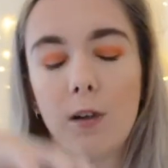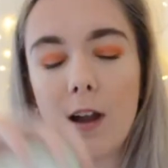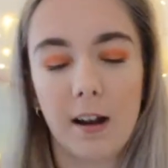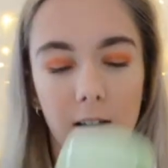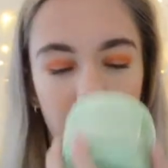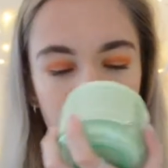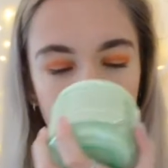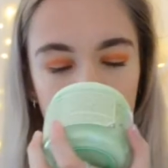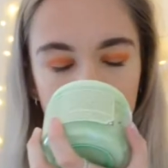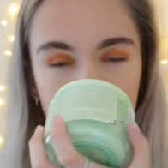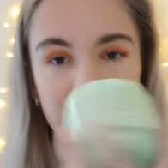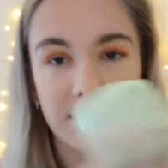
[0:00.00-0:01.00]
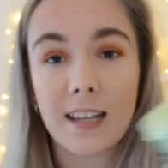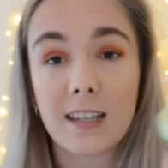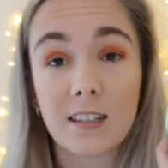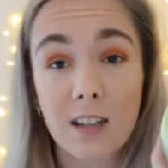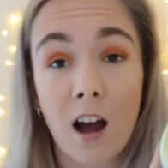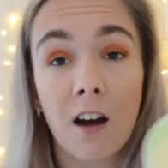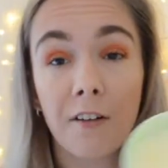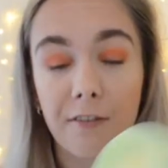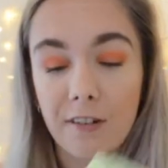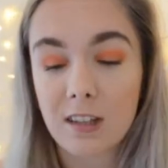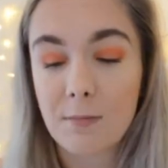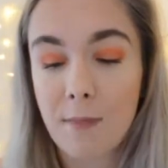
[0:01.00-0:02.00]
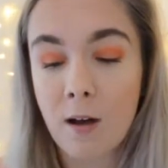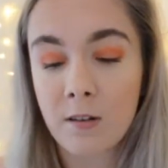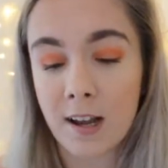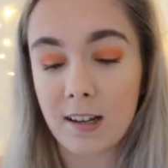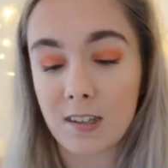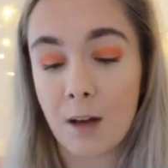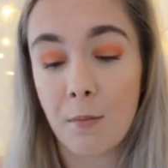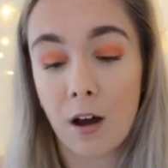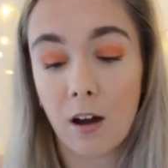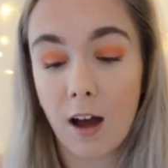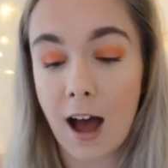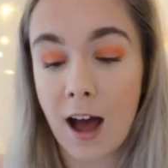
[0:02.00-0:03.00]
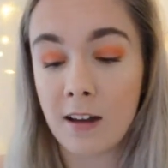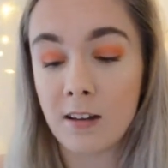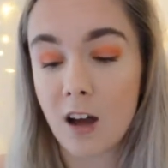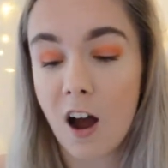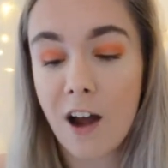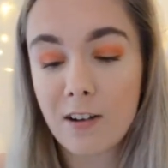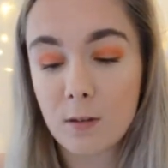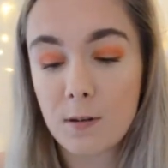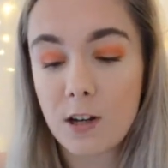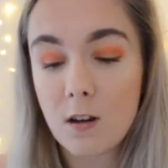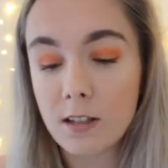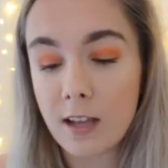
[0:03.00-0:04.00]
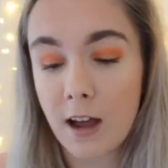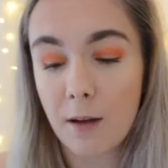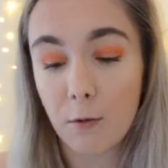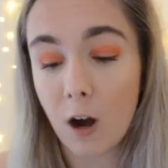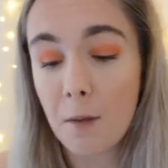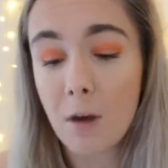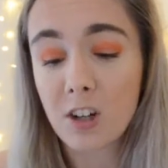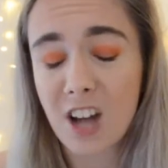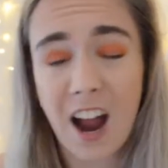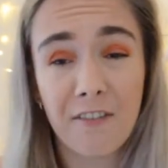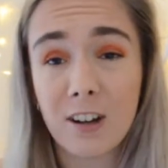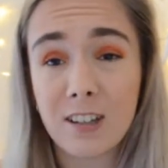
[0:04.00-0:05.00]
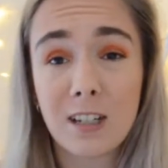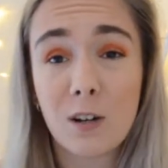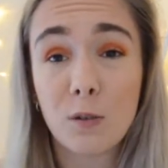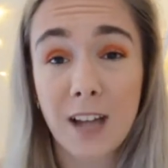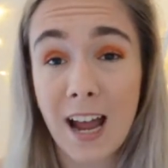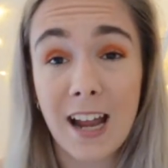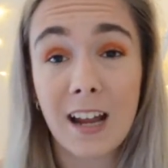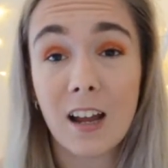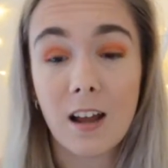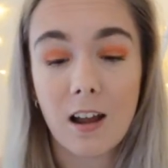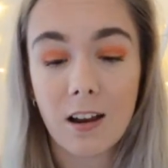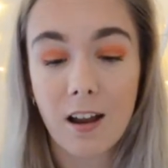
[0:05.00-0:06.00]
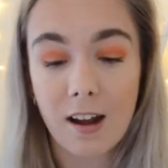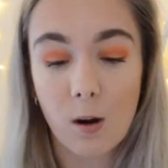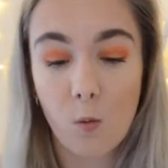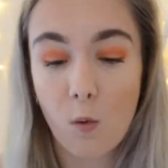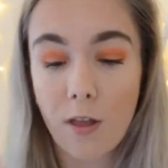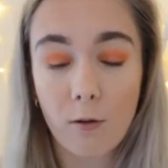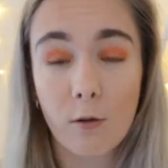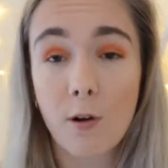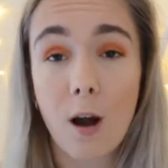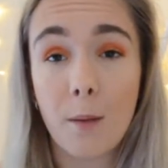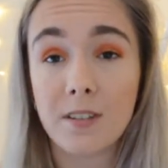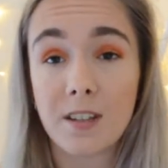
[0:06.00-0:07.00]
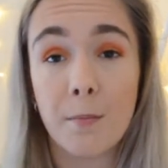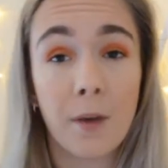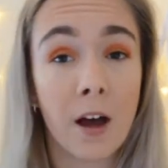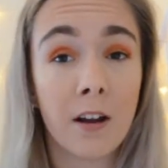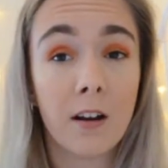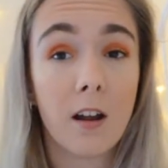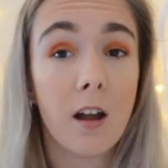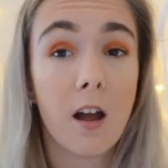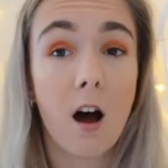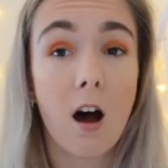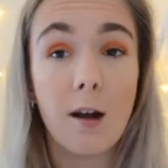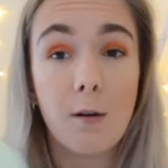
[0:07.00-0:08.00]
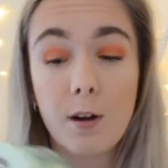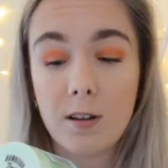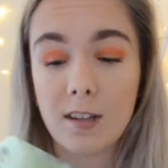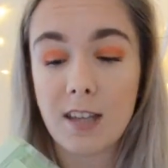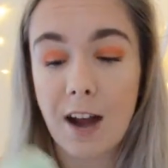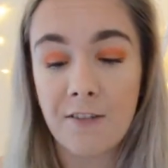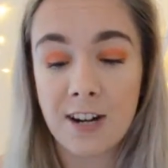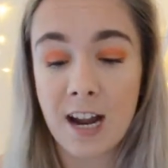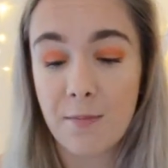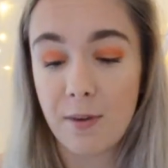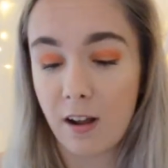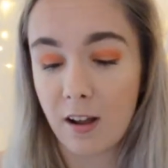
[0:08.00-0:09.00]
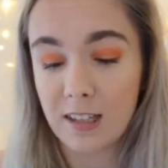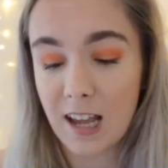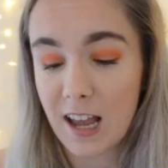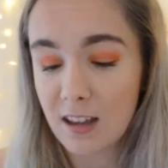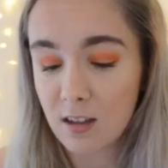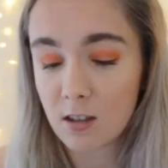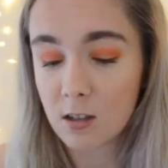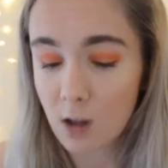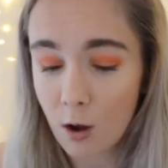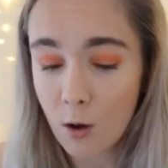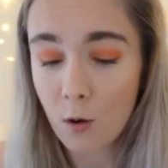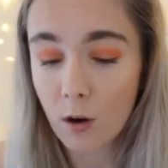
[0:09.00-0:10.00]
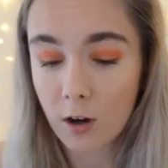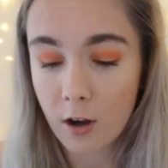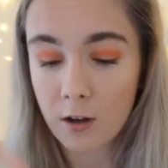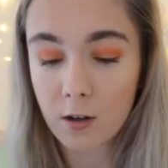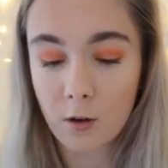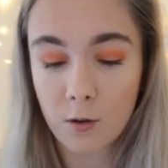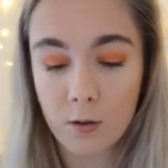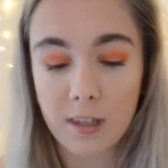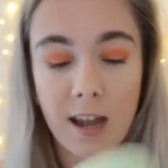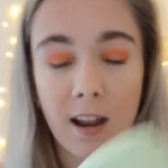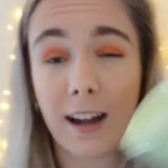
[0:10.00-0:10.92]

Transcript: Like, this stuff smells like summer, and I've just been using it pretty much every single day. Like, whether or not I'm sunburnt, I will use this every day because it is so good on your skin.